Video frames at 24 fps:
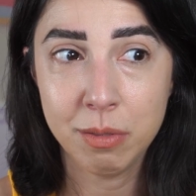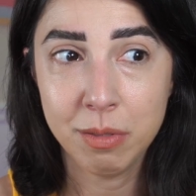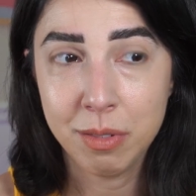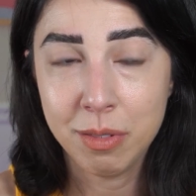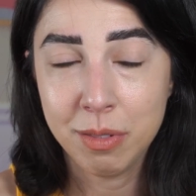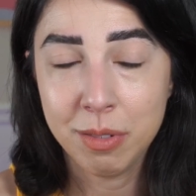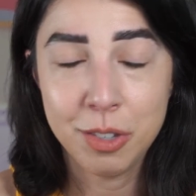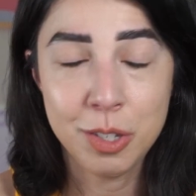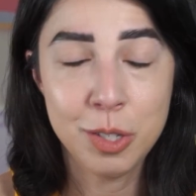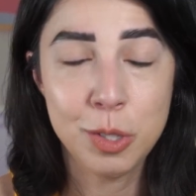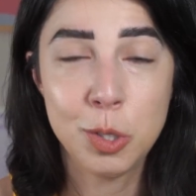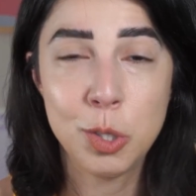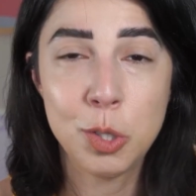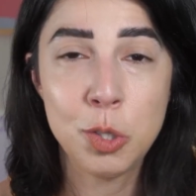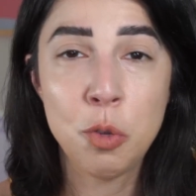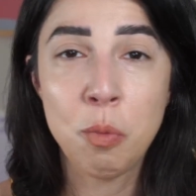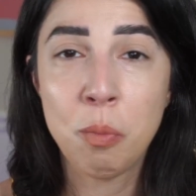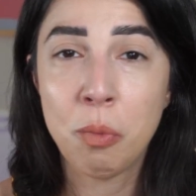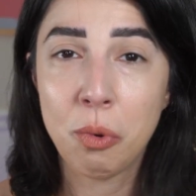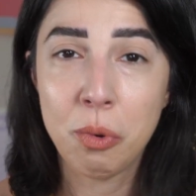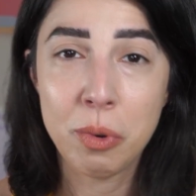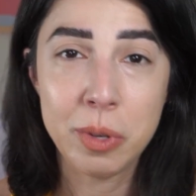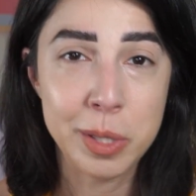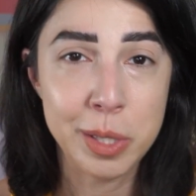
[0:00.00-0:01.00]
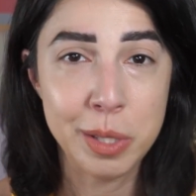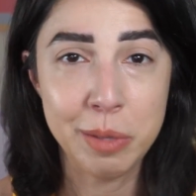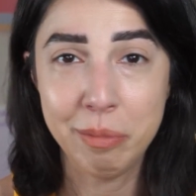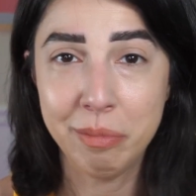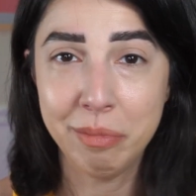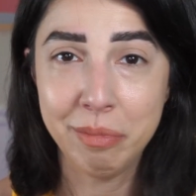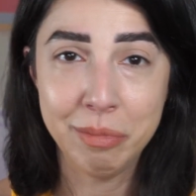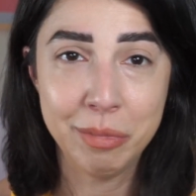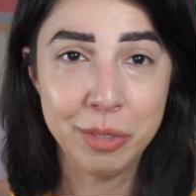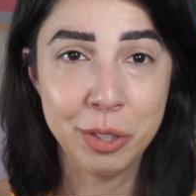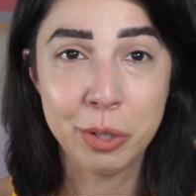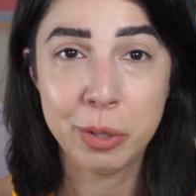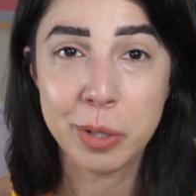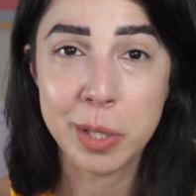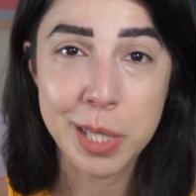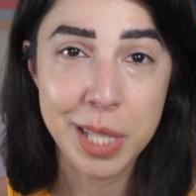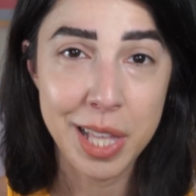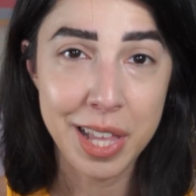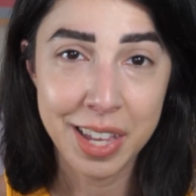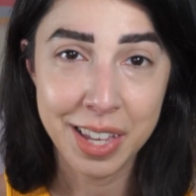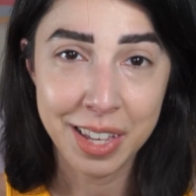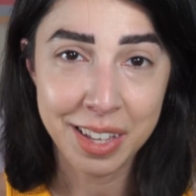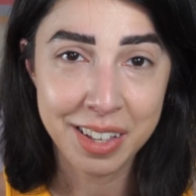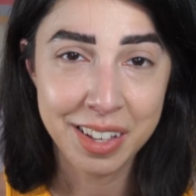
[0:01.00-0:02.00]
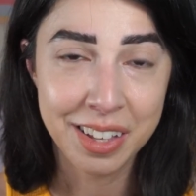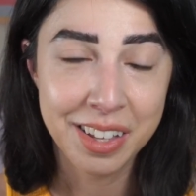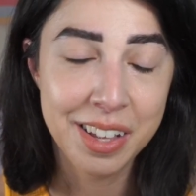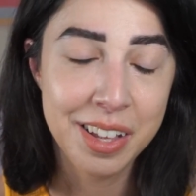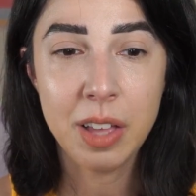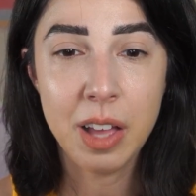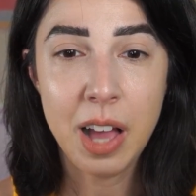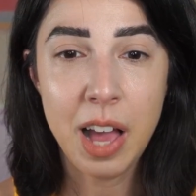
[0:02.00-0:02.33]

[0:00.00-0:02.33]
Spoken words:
consumerism looks like.